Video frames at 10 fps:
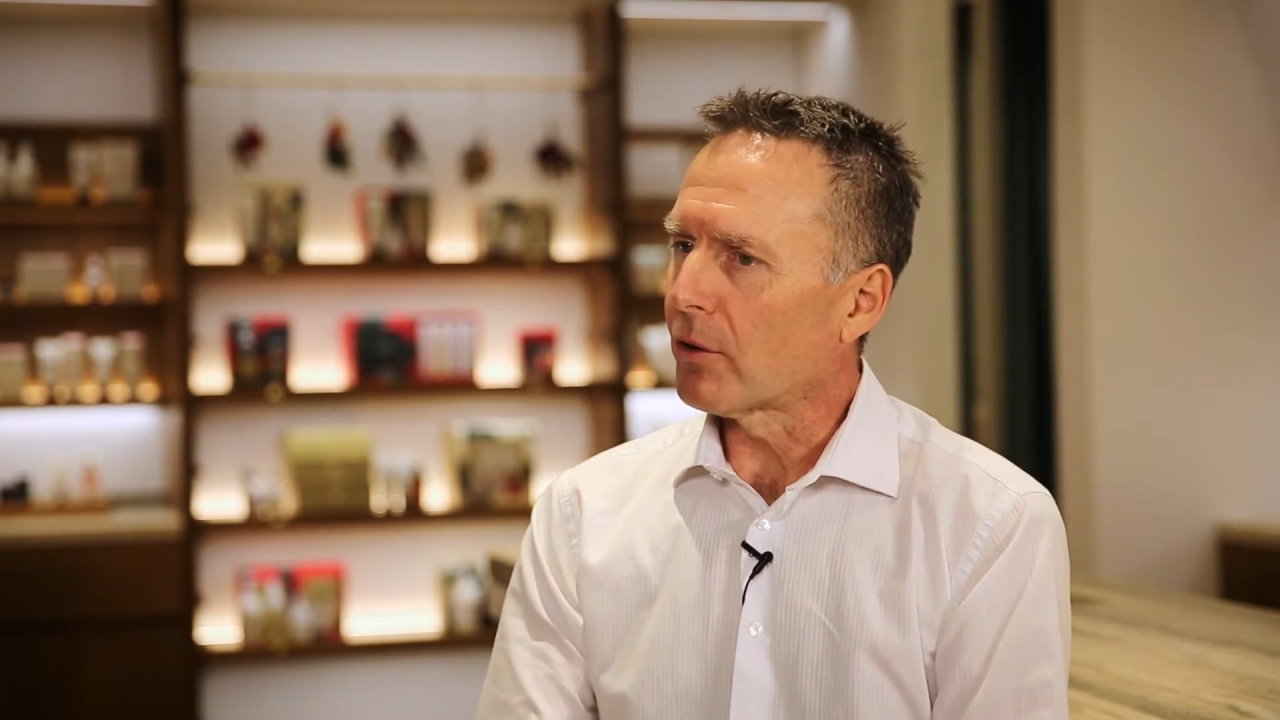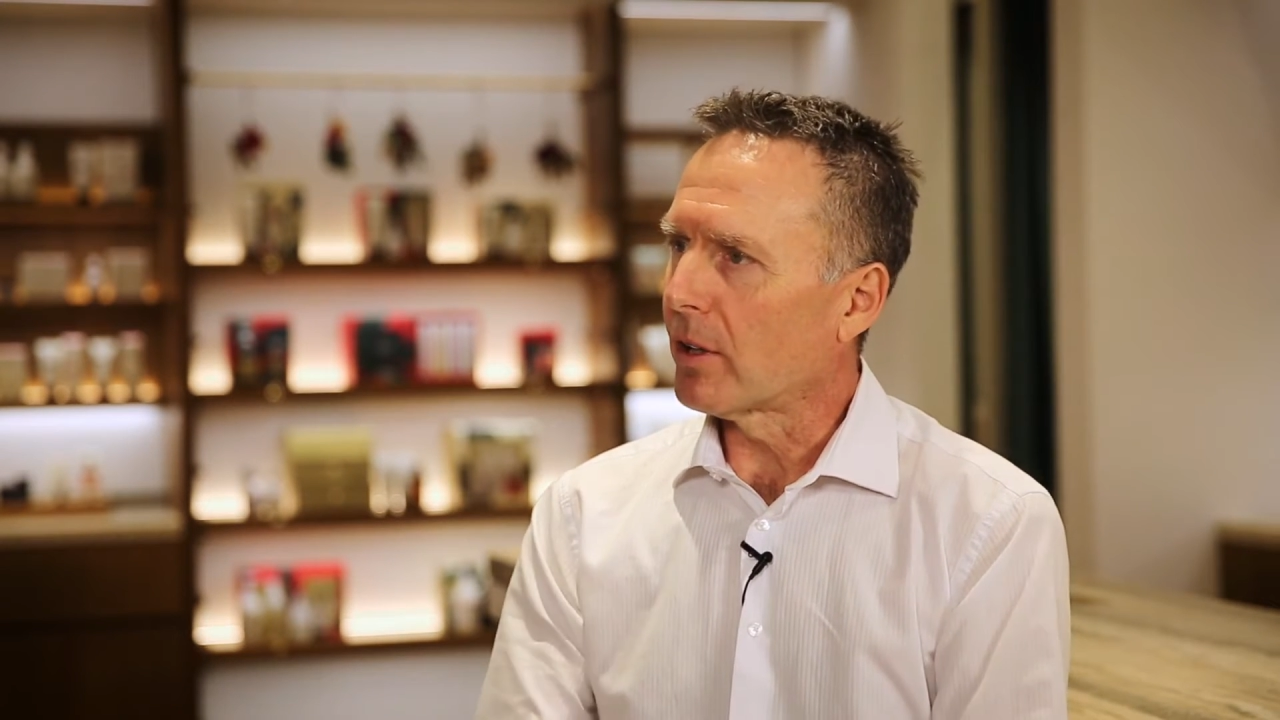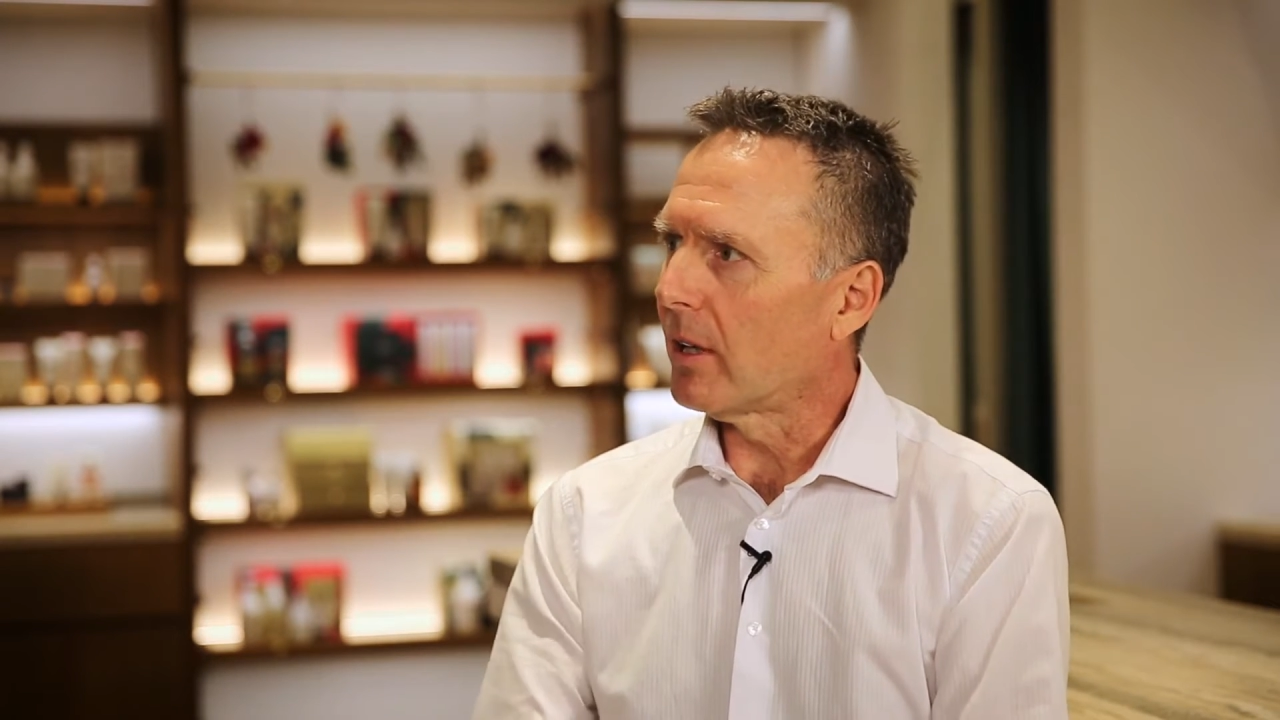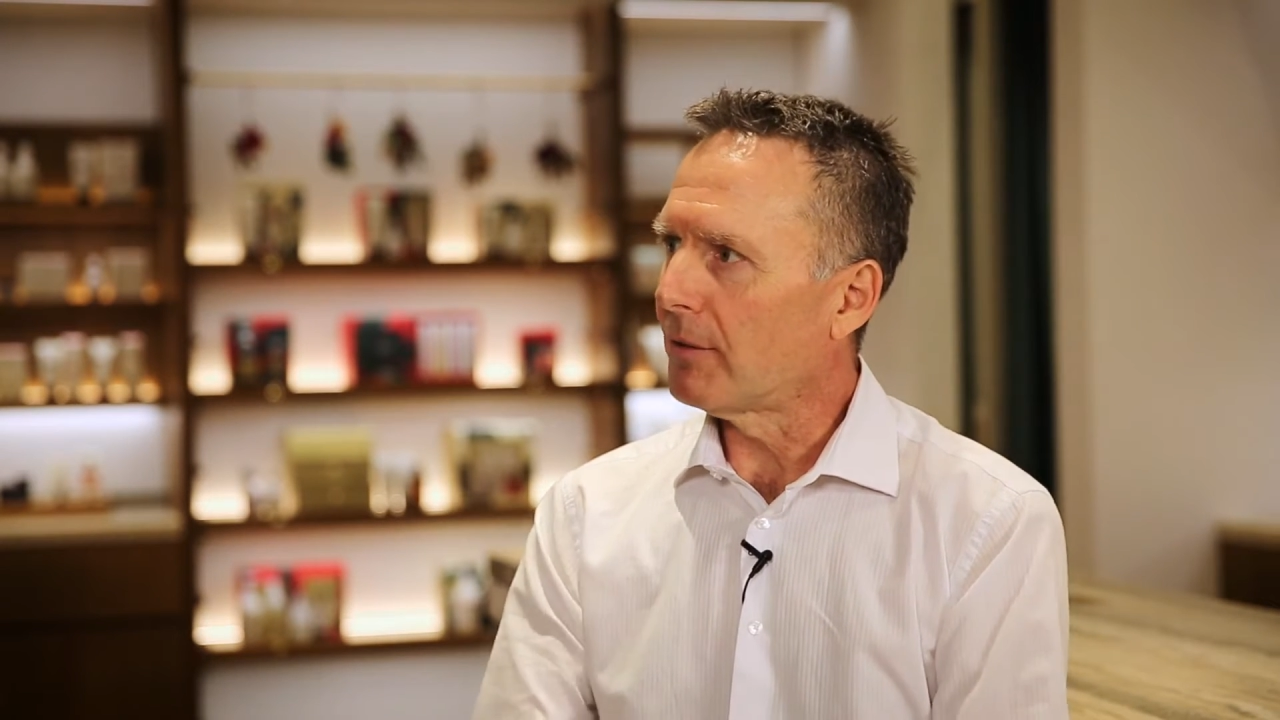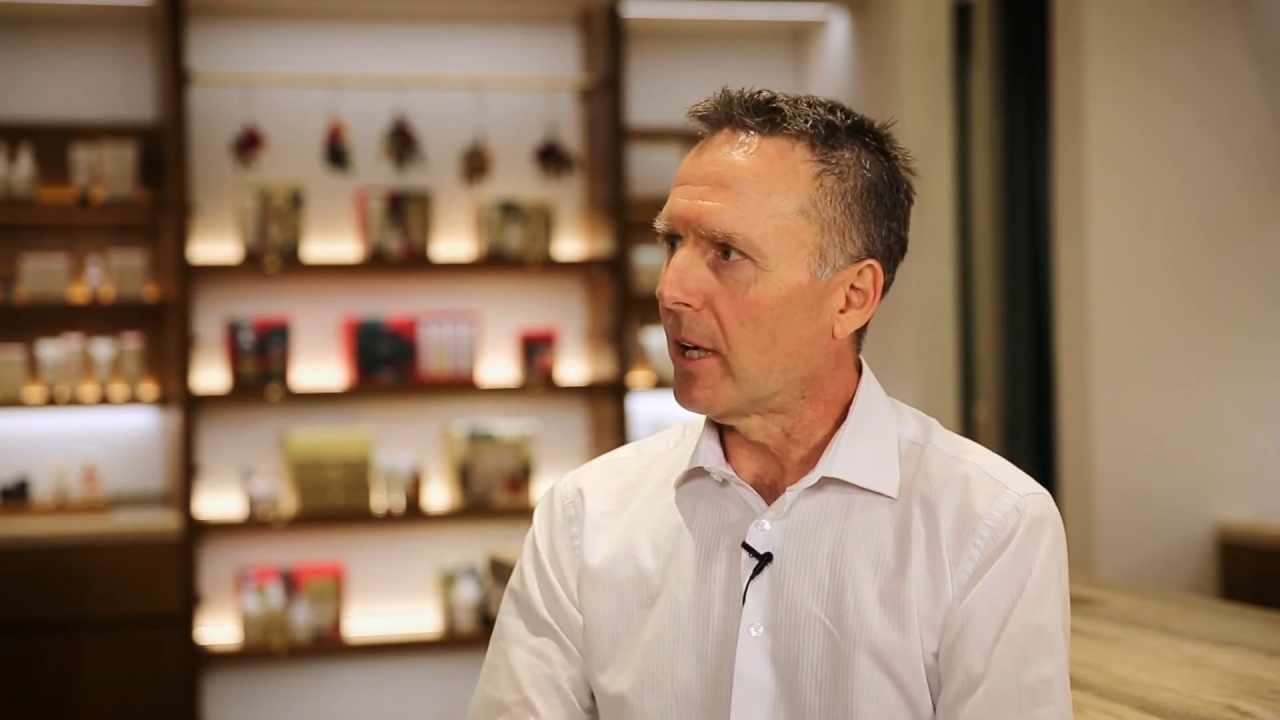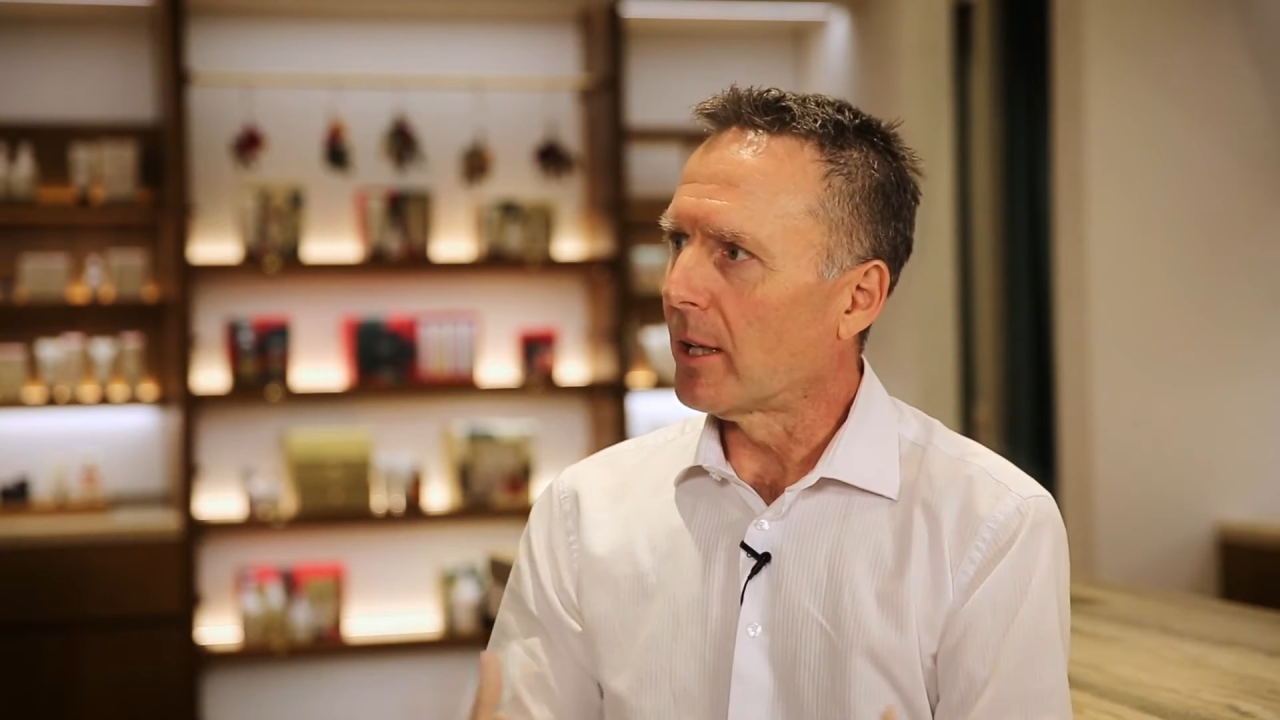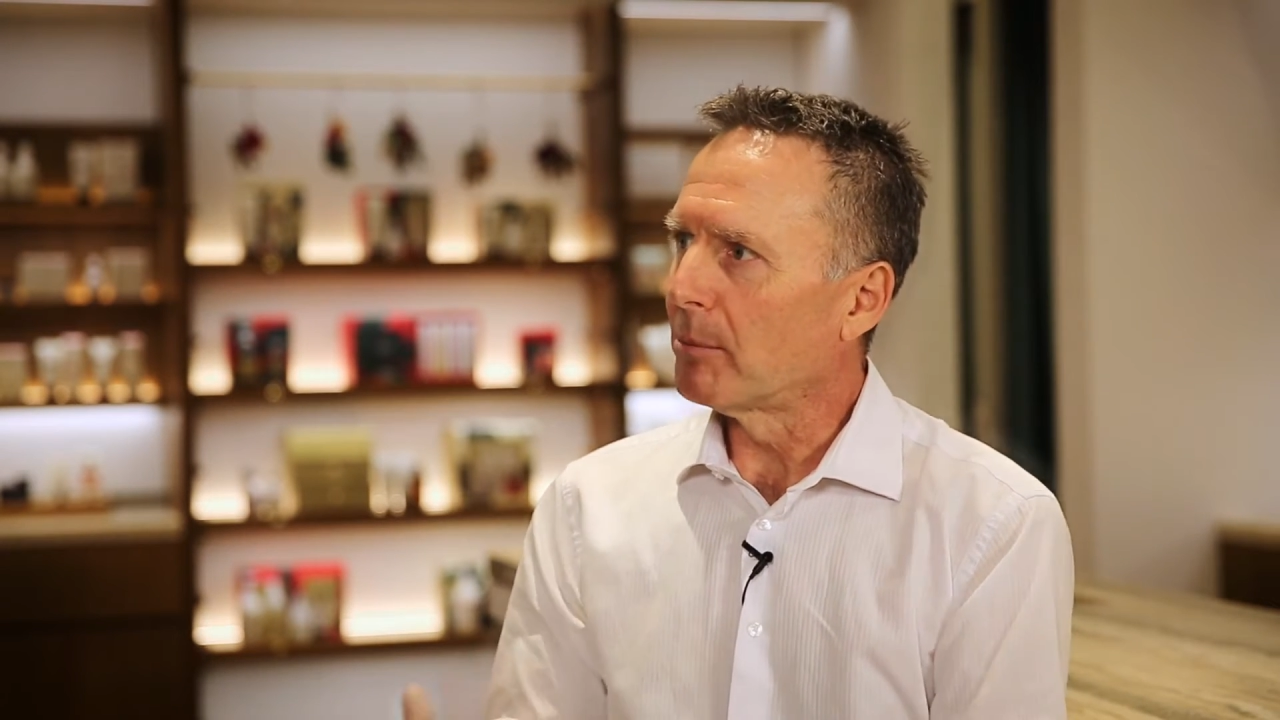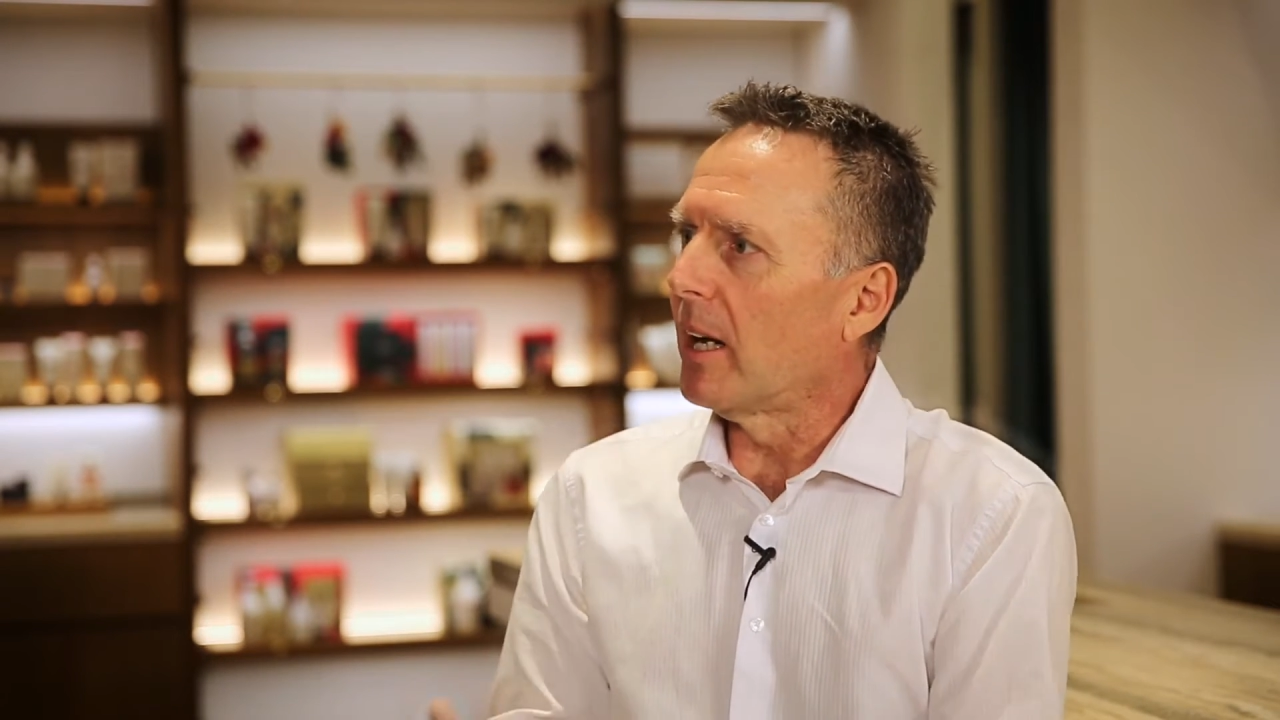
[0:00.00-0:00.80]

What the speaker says: staff hide